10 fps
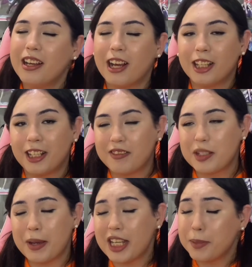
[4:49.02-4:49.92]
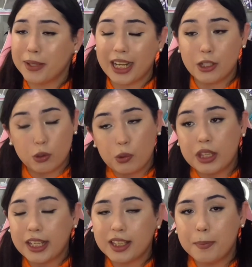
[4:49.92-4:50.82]
a lot of space. But I do
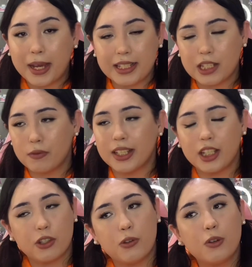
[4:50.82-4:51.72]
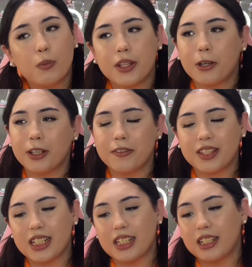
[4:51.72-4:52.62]
think the base is really cute with all of
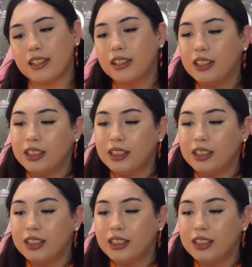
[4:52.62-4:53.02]
the...